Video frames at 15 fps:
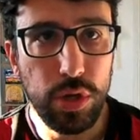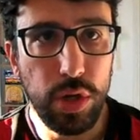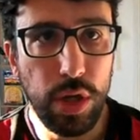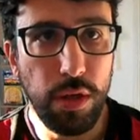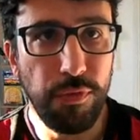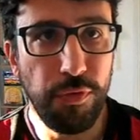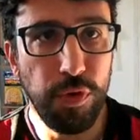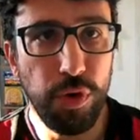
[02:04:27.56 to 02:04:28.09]

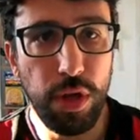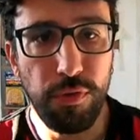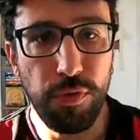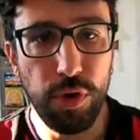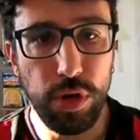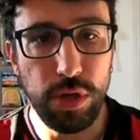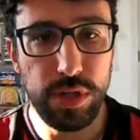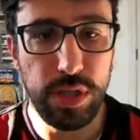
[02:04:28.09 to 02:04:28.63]
if you
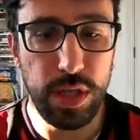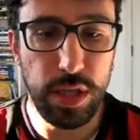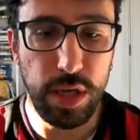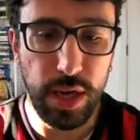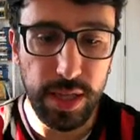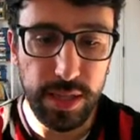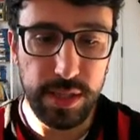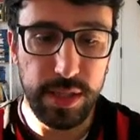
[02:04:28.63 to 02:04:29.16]
consider,
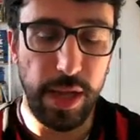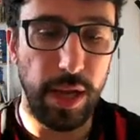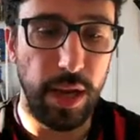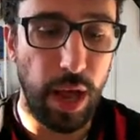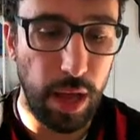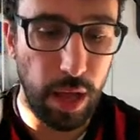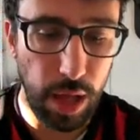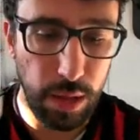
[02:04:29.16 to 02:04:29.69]
let's say,
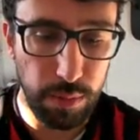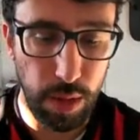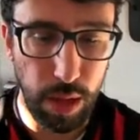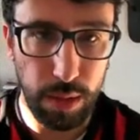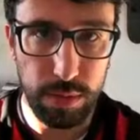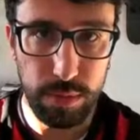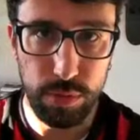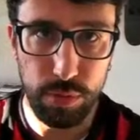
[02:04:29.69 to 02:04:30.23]

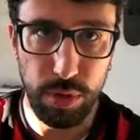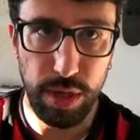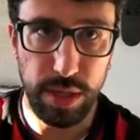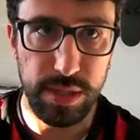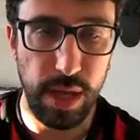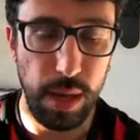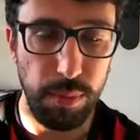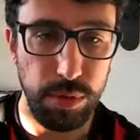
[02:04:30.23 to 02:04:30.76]
I'll do an
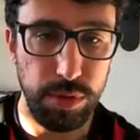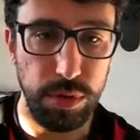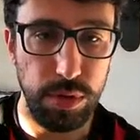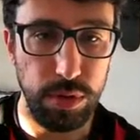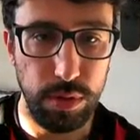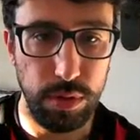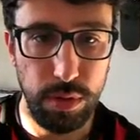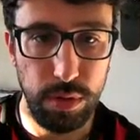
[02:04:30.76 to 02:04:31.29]
example to
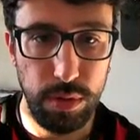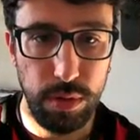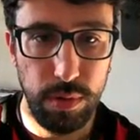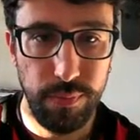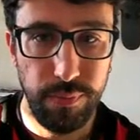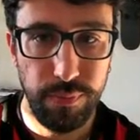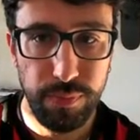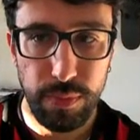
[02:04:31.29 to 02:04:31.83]
you.
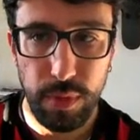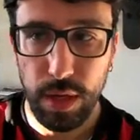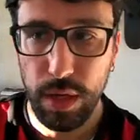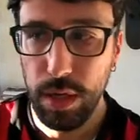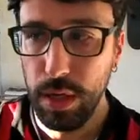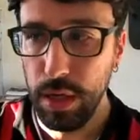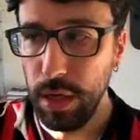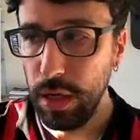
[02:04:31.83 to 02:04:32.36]

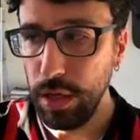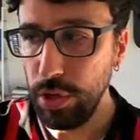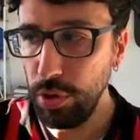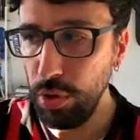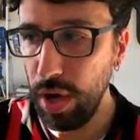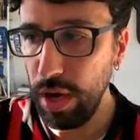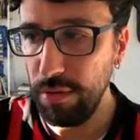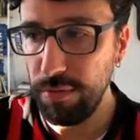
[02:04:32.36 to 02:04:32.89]
You
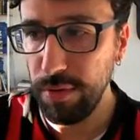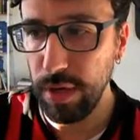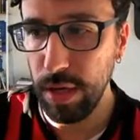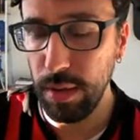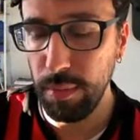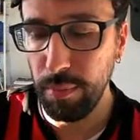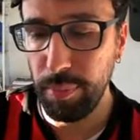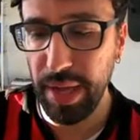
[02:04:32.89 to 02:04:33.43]
have
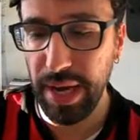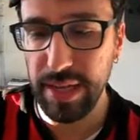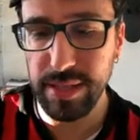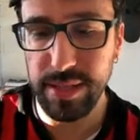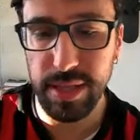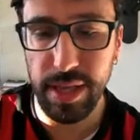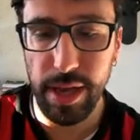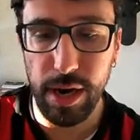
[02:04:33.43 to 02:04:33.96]

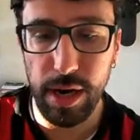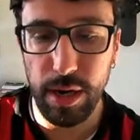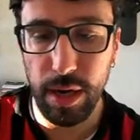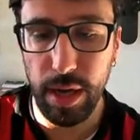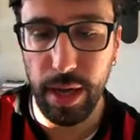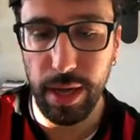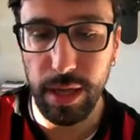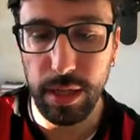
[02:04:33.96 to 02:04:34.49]
Benacer
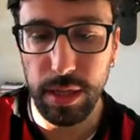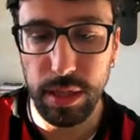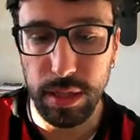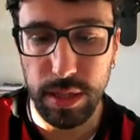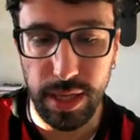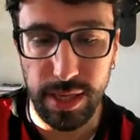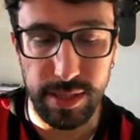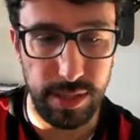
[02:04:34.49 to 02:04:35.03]
and
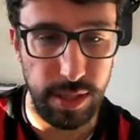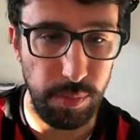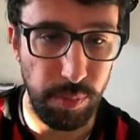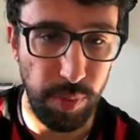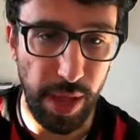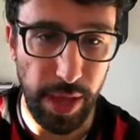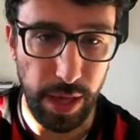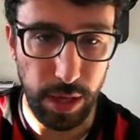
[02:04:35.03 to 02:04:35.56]
Kessie
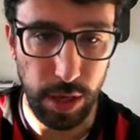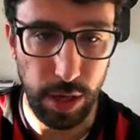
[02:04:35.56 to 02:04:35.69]
playing.